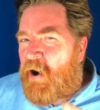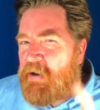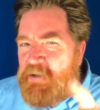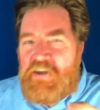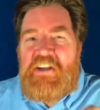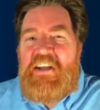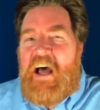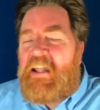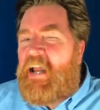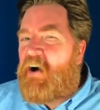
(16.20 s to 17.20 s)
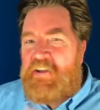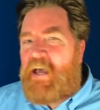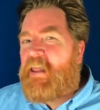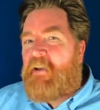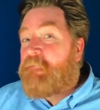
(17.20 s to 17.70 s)
I need you to yell it out.
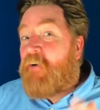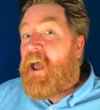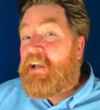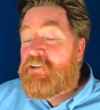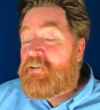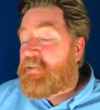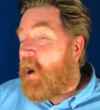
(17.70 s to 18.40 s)
Yell it out. Fractions